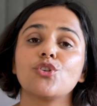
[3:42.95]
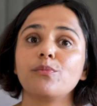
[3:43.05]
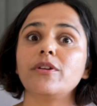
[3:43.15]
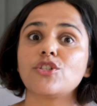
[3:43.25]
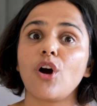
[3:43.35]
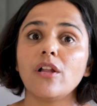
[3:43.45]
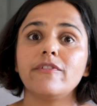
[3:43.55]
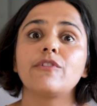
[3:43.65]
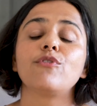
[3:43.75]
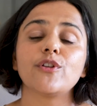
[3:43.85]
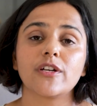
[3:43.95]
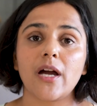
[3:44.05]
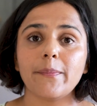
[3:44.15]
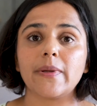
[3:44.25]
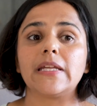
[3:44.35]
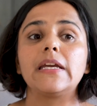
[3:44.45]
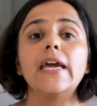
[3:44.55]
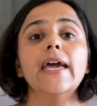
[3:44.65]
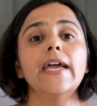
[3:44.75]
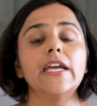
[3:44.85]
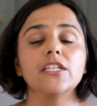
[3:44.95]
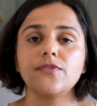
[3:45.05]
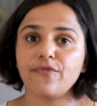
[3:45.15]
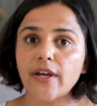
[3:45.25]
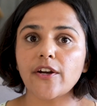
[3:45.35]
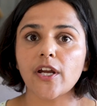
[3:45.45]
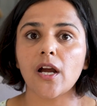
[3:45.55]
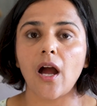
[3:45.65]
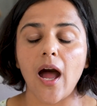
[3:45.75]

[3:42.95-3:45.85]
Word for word: could be solving for the company is figuring